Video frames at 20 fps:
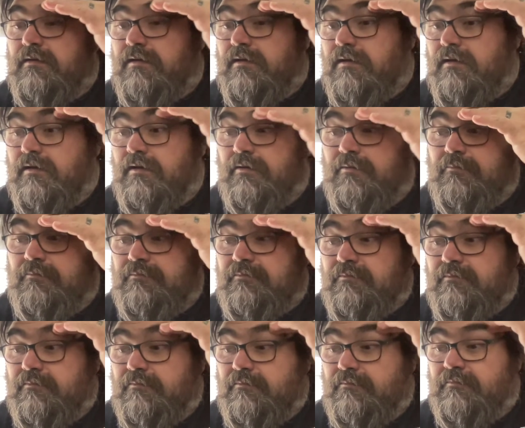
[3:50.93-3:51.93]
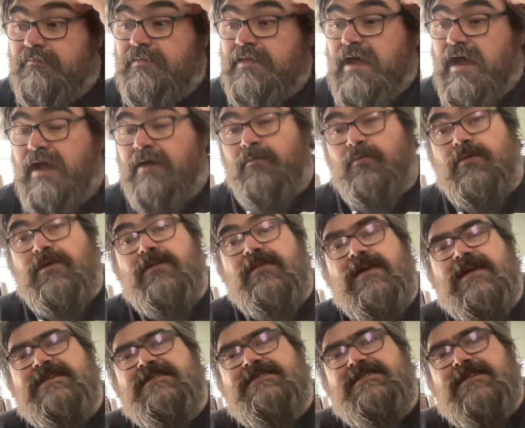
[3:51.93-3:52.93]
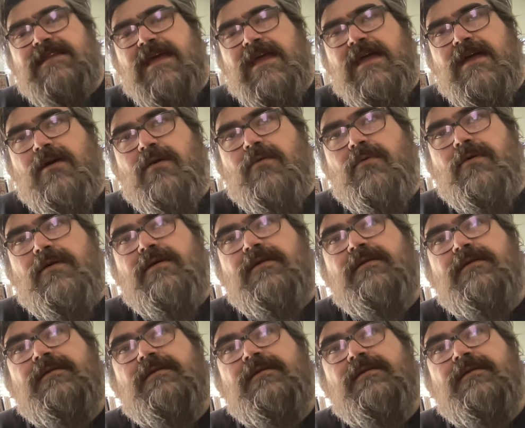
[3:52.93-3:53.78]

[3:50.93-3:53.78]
um, I realize now